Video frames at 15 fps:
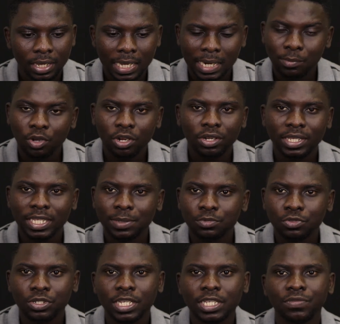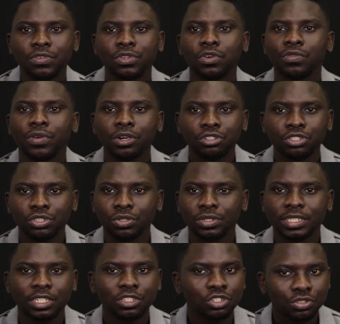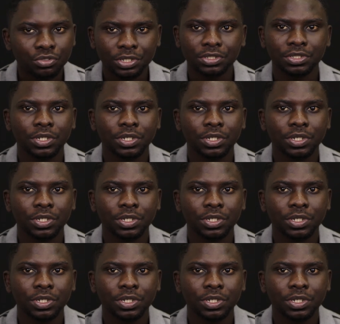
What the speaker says: I'm gonna keep today's video very short and straight to the